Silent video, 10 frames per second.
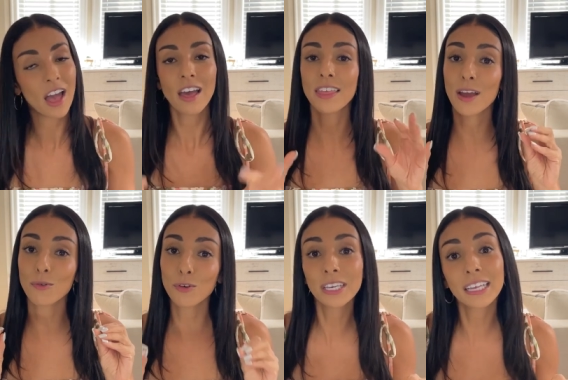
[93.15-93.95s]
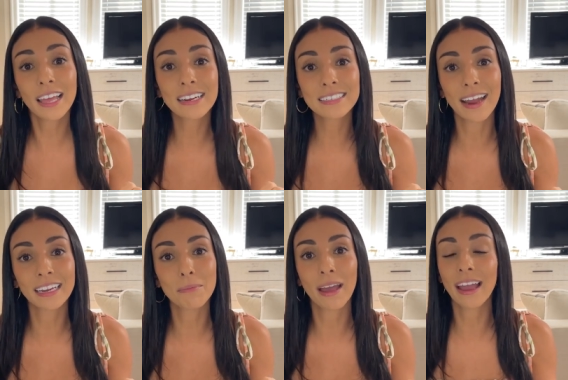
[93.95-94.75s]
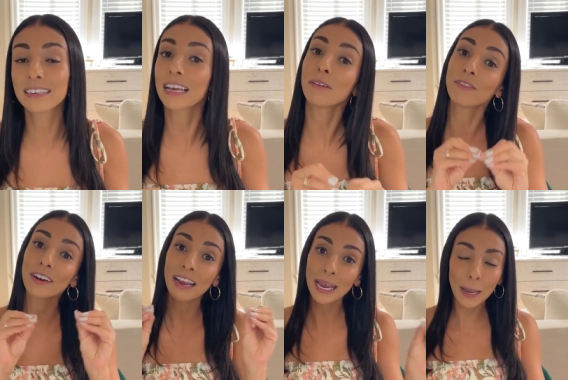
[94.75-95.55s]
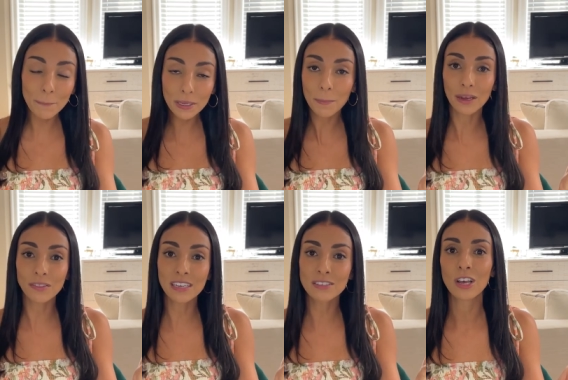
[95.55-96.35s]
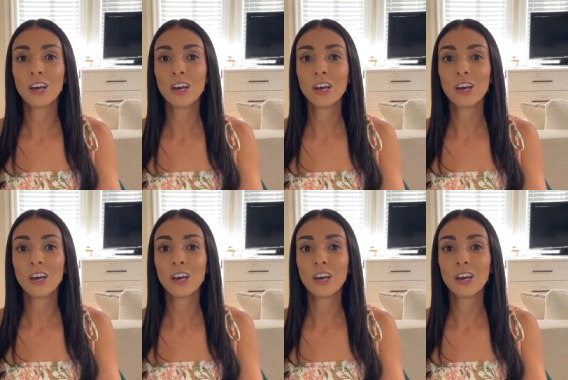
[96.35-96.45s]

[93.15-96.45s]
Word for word: that really like tiny bags, I'm very happy about this.